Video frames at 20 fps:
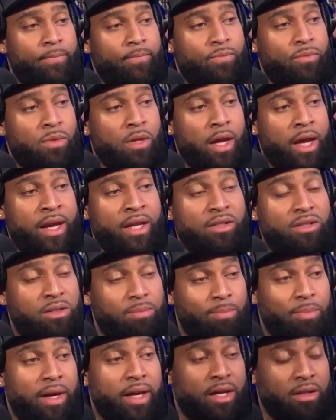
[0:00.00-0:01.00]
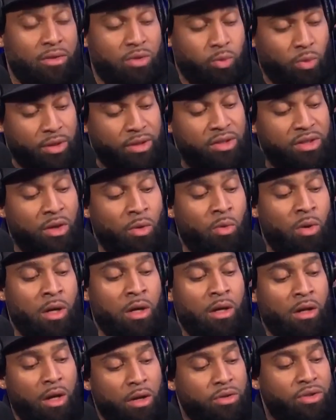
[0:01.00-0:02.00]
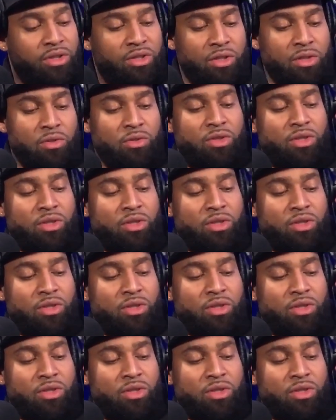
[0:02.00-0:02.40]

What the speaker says: And it's with someone close to you.